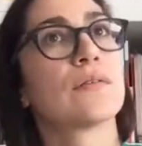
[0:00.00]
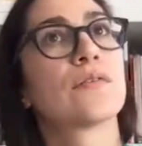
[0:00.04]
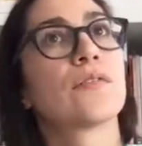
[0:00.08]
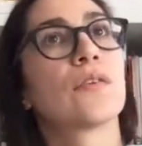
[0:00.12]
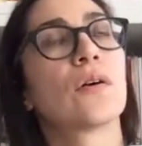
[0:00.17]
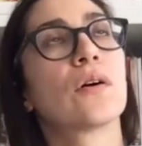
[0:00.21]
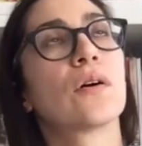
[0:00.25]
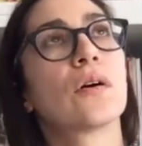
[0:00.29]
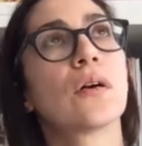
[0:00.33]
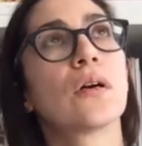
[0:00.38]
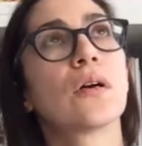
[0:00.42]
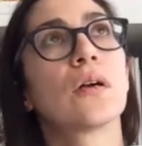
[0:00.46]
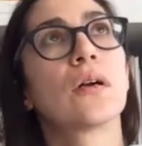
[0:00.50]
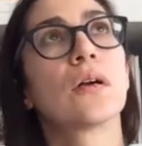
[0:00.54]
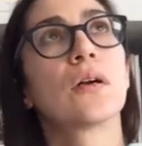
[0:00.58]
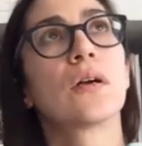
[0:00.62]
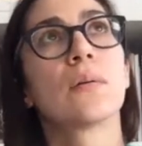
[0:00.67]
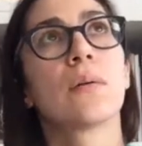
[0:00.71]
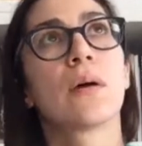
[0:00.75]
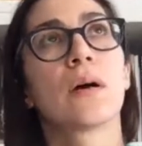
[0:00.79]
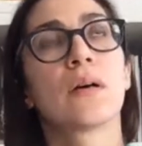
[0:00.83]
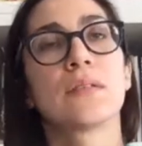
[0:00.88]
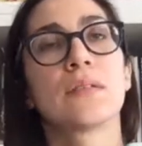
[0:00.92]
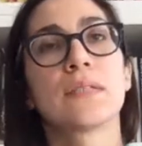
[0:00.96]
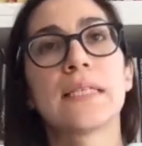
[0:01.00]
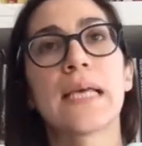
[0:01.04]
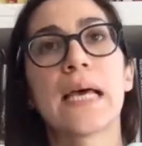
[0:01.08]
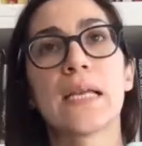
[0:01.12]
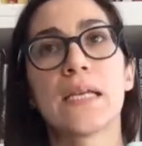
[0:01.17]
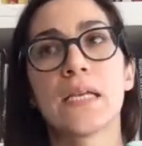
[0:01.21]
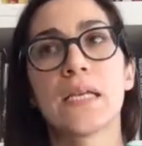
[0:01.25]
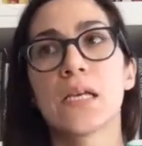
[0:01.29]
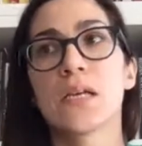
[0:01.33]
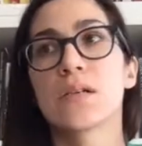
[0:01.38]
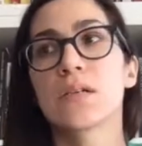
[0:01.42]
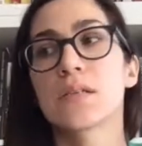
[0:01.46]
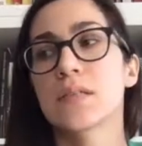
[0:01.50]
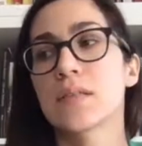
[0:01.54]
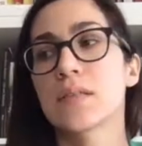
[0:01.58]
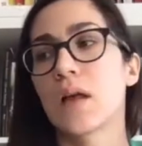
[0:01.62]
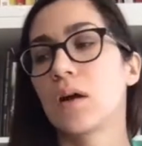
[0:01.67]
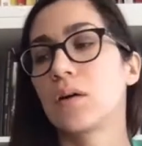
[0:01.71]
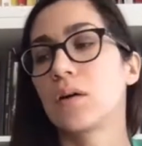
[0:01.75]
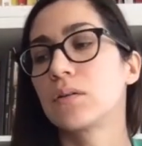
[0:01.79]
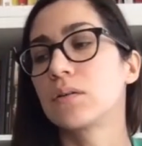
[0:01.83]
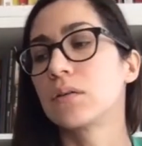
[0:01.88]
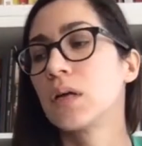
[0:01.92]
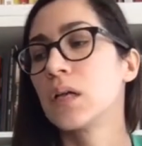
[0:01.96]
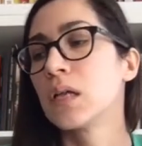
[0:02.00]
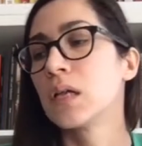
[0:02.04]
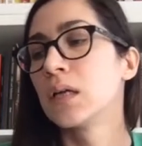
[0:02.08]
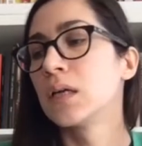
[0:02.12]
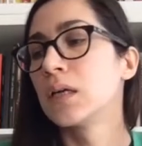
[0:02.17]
for about 10 years now,